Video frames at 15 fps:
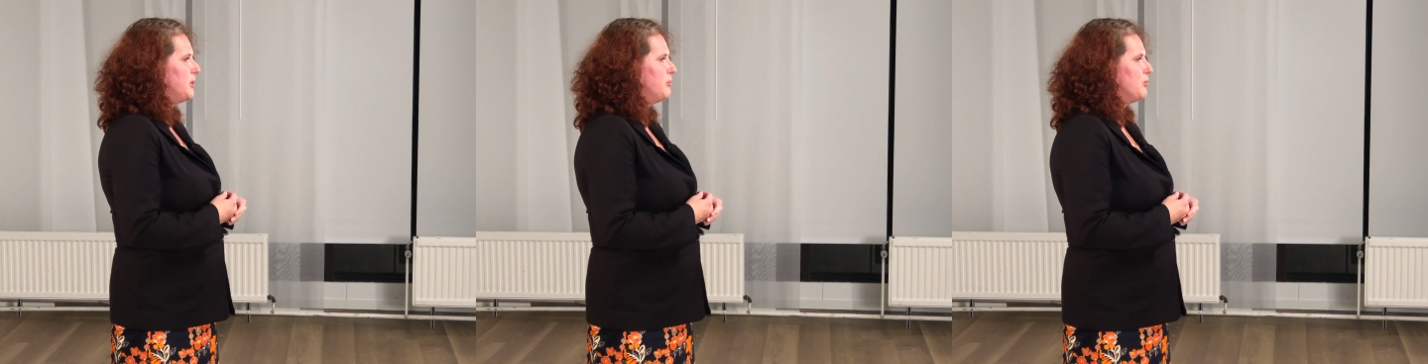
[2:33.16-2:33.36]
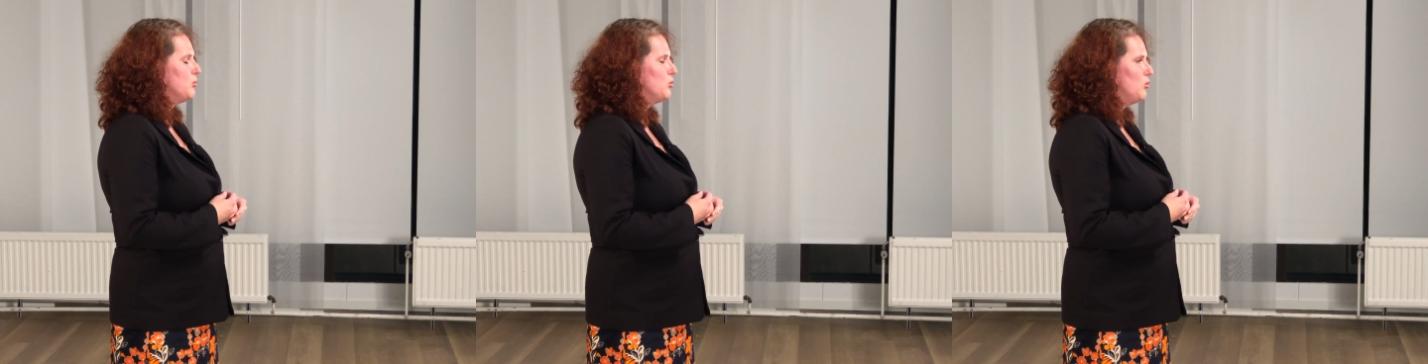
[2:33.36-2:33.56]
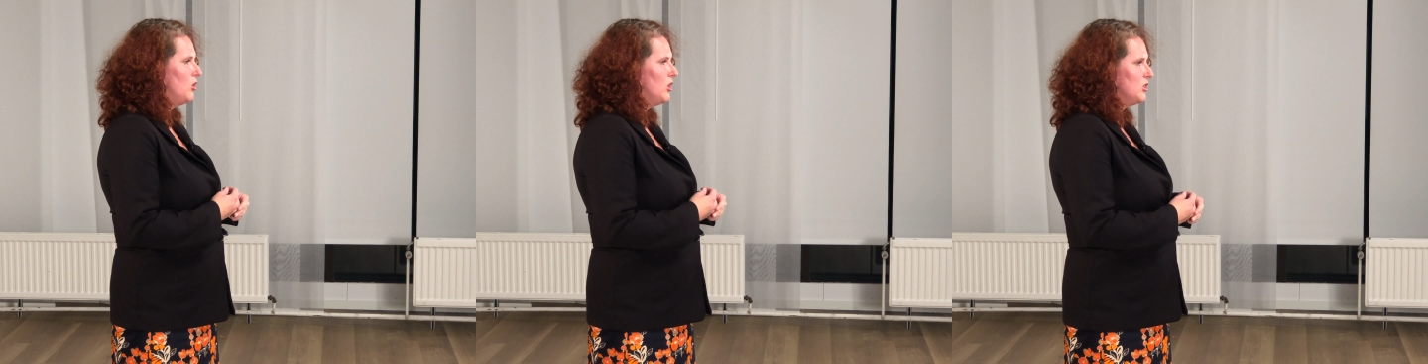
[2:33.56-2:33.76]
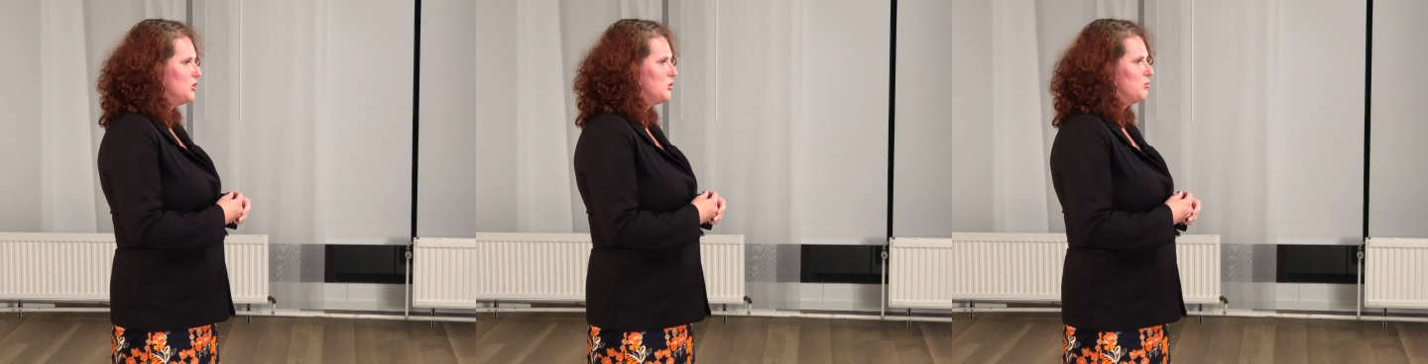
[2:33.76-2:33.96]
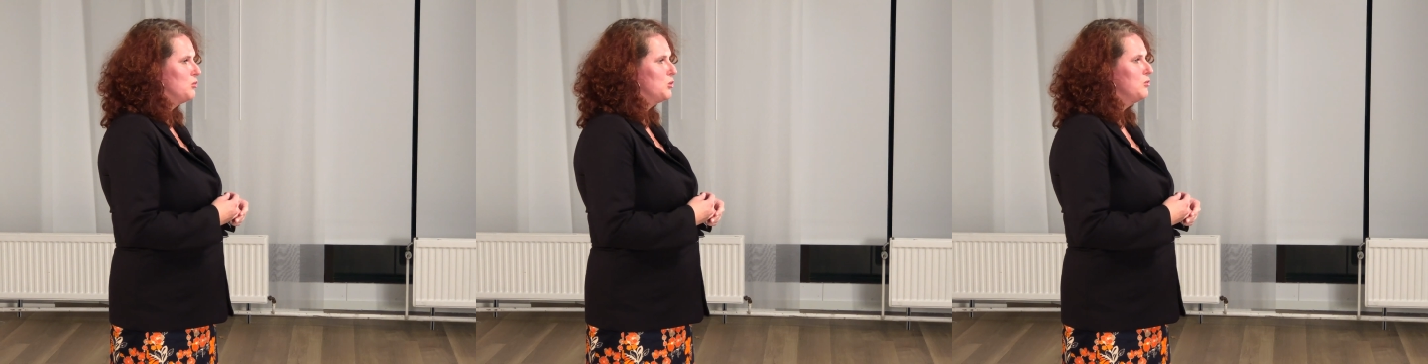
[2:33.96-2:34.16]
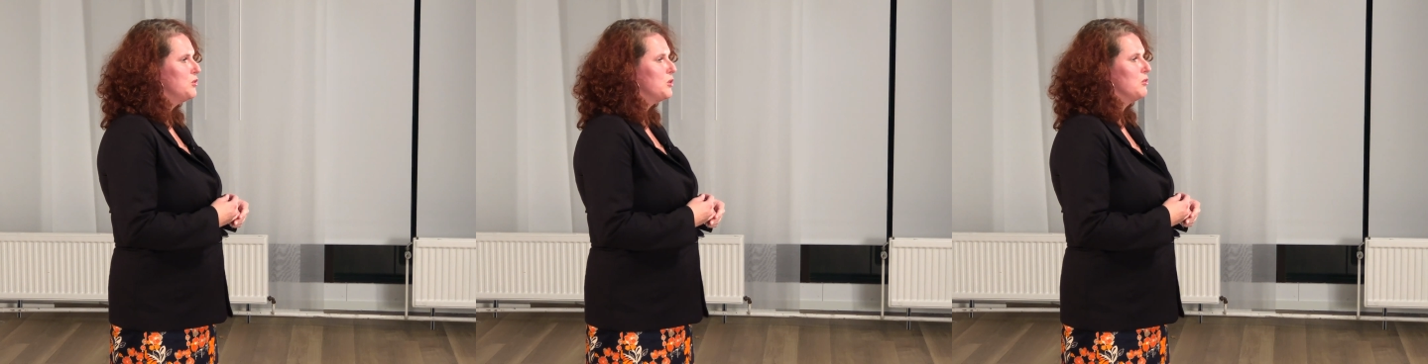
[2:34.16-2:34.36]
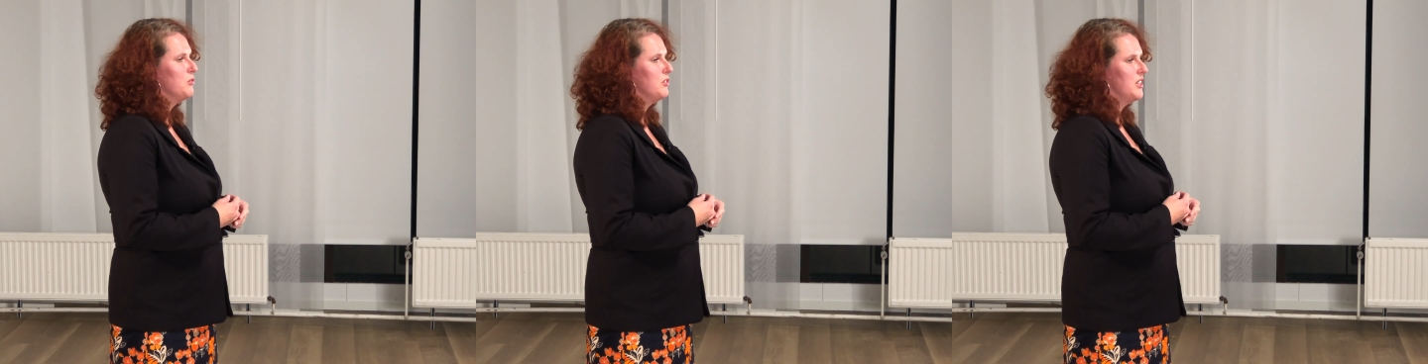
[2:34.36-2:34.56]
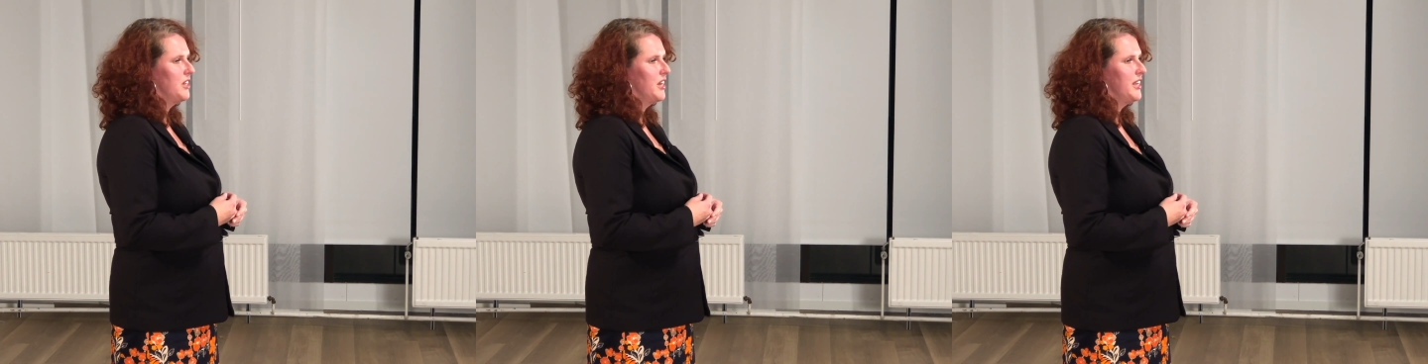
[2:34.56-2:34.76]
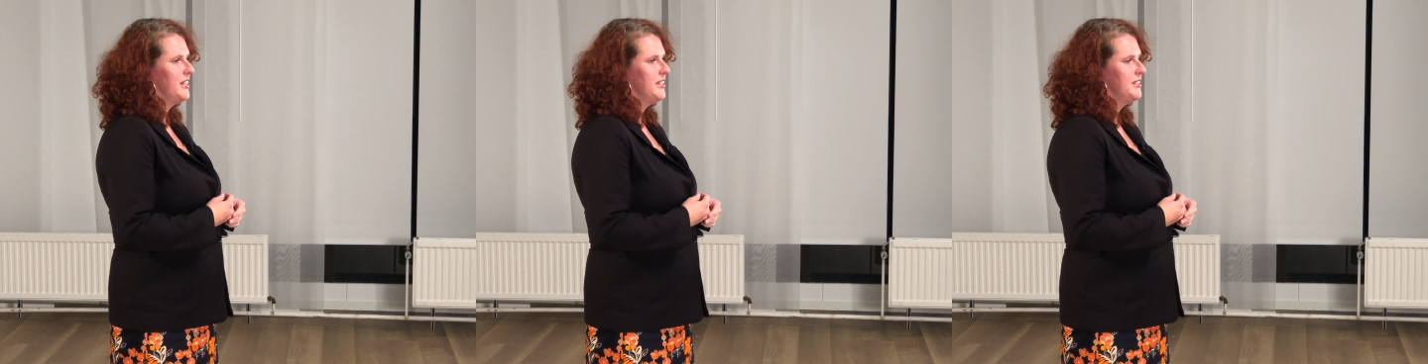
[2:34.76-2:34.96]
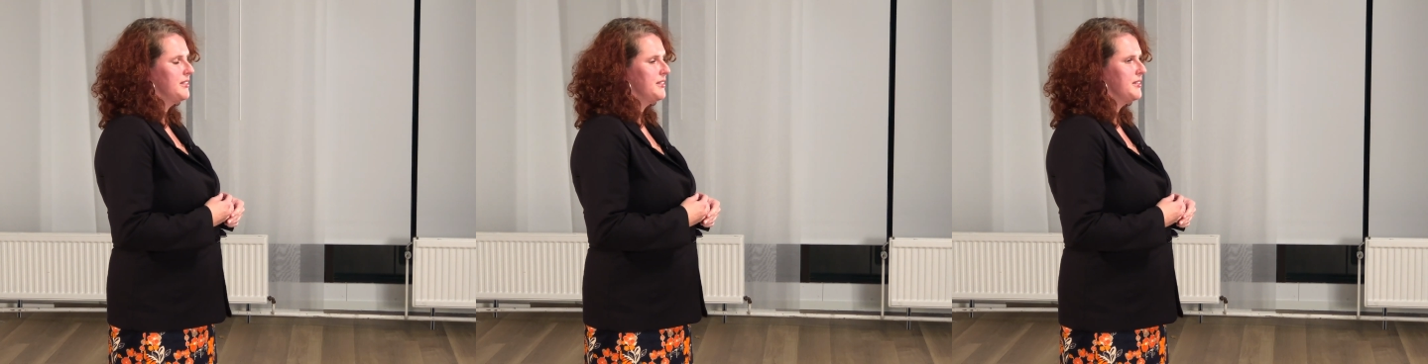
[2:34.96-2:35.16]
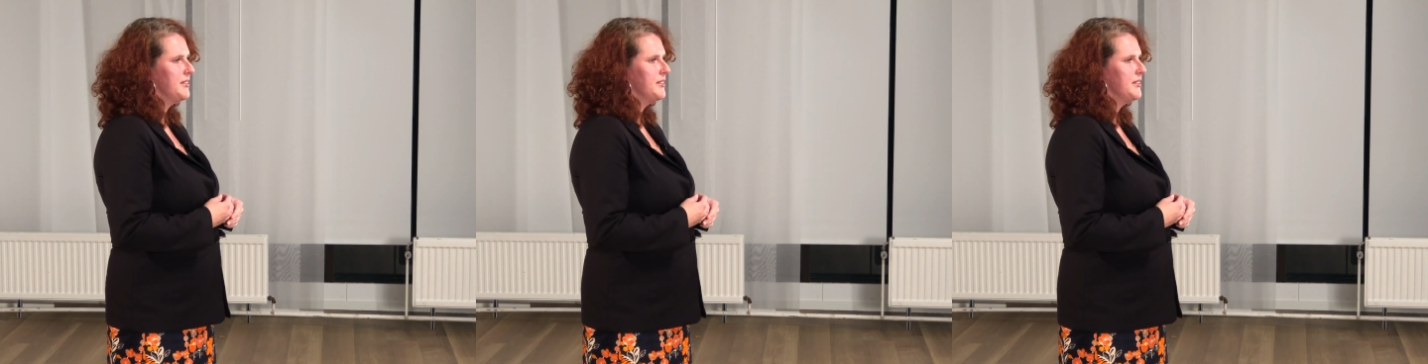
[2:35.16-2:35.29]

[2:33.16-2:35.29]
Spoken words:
people who lost the roofs over their head,